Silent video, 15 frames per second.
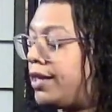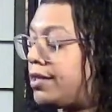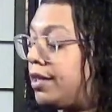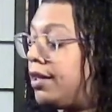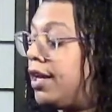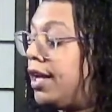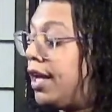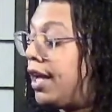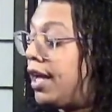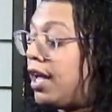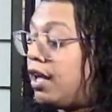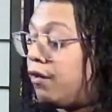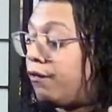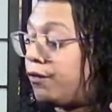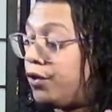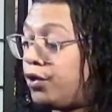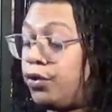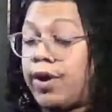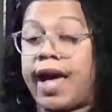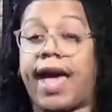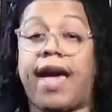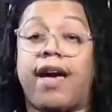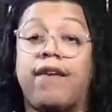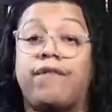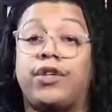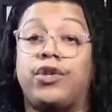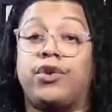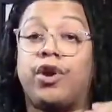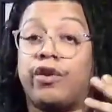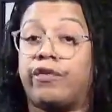And if you have
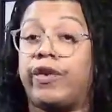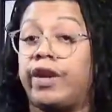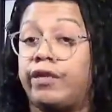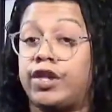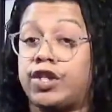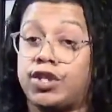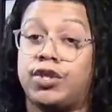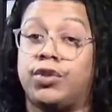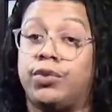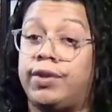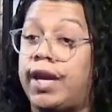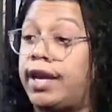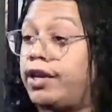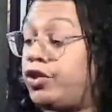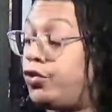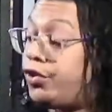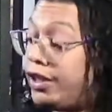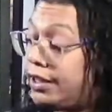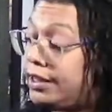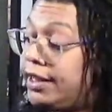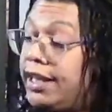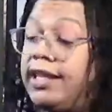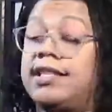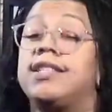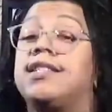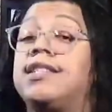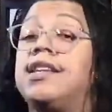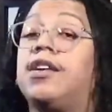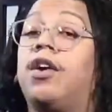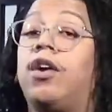your favorite shoe that you didn't get to
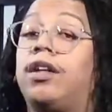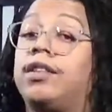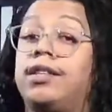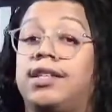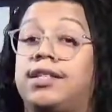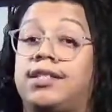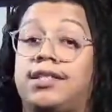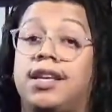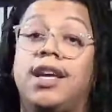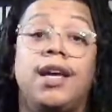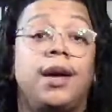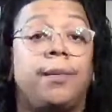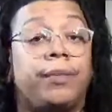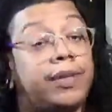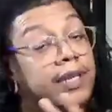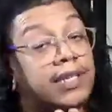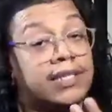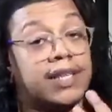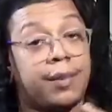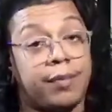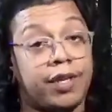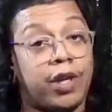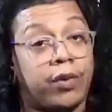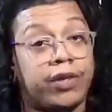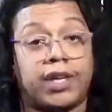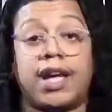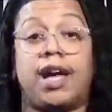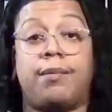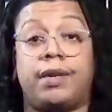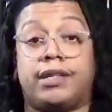see on this, please let me know in the
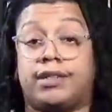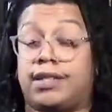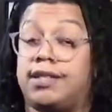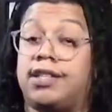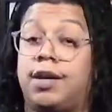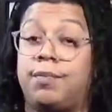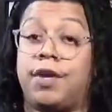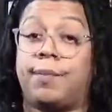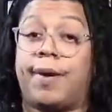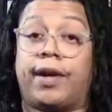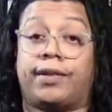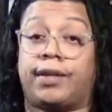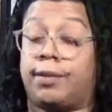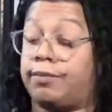comments and tell me about them.